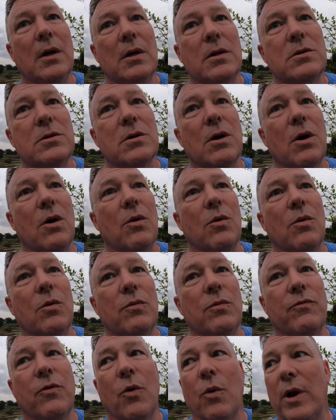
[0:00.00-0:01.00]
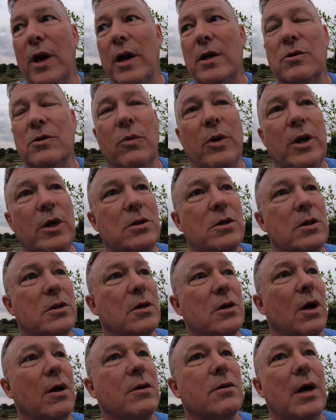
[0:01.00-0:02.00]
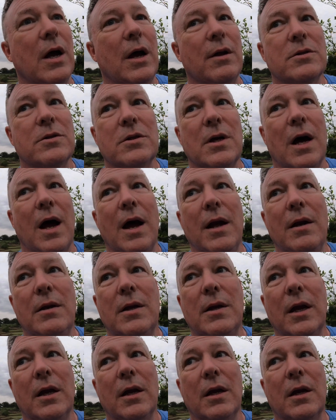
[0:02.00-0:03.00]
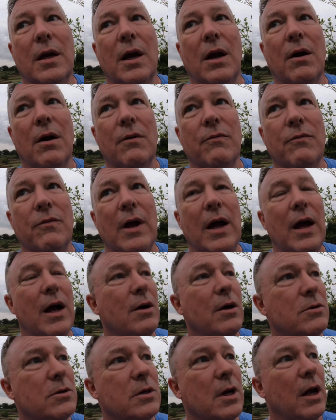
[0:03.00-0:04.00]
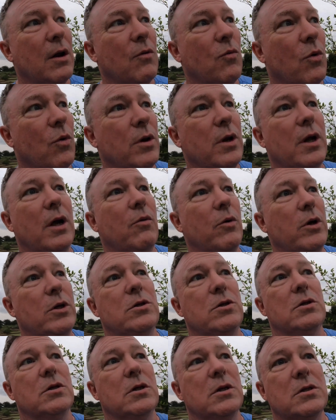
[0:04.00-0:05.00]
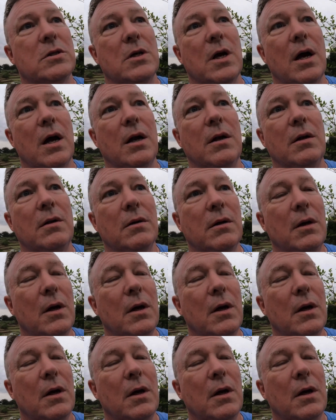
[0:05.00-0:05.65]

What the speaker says: So 4 days a week she's outside taking care of the house, and 1 day a week she's inside